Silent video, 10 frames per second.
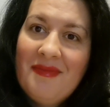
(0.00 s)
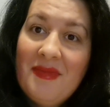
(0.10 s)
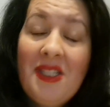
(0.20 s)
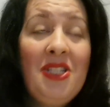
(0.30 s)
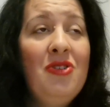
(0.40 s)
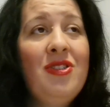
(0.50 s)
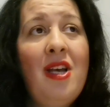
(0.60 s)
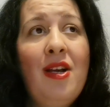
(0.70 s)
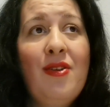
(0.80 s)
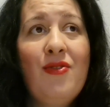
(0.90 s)
Did you
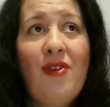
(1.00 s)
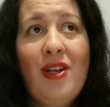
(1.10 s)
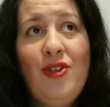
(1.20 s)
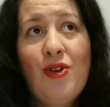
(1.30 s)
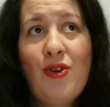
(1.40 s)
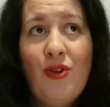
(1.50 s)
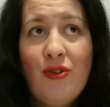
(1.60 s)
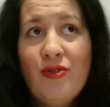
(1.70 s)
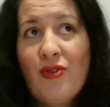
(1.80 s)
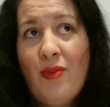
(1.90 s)
sacrifice your
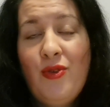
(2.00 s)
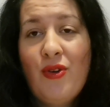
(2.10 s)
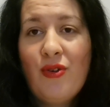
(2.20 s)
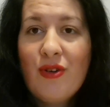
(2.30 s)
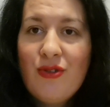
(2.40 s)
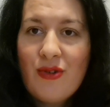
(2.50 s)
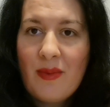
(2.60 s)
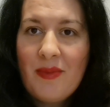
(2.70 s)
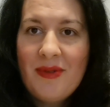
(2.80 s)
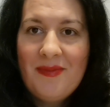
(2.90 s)
clothes from your wardrobe